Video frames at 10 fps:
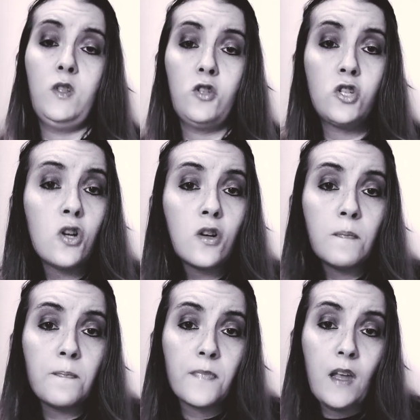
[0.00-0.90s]
"Sure.
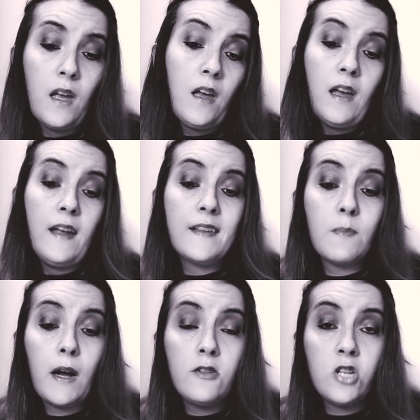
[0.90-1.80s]
It's
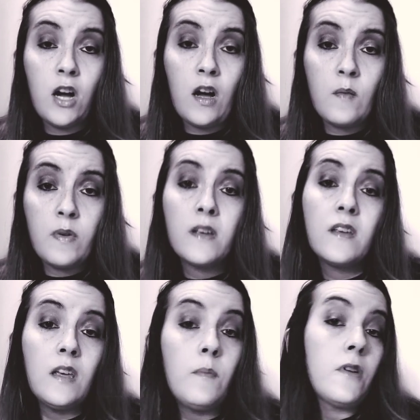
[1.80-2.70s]
my job,
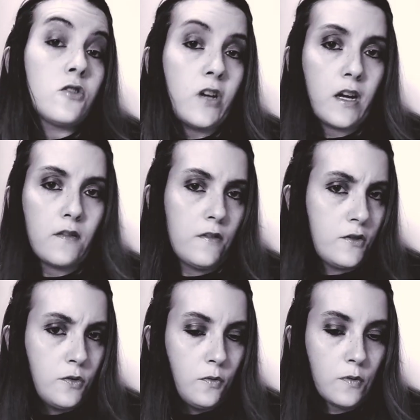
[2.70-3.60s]
keeping track of the
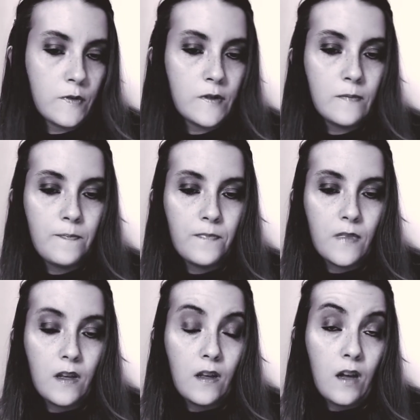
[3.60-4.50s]
tools.
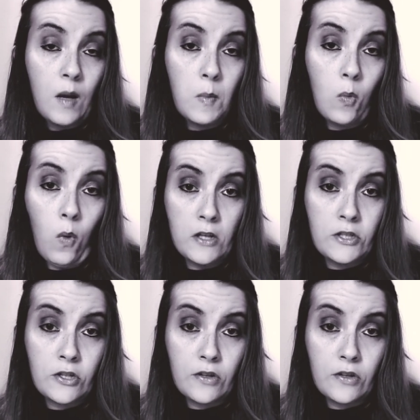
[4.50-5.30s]
I'm a watcher,